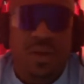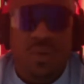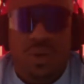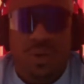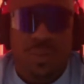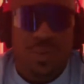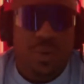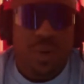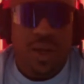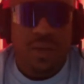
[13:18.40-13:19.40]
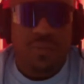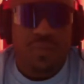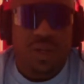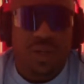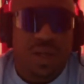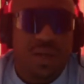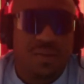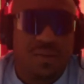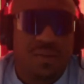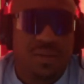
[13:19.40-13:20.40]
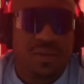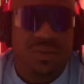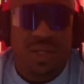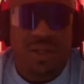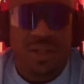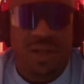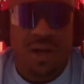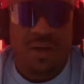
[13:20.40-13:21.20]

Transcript: Well, the pool ain't really that, it's not that dire